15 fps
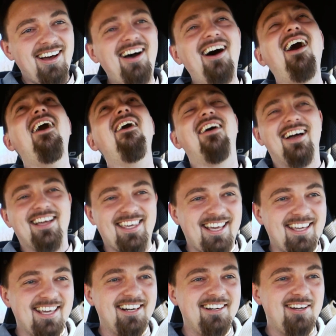Oh, I
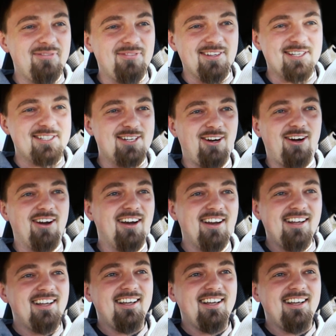can't get enough of this car.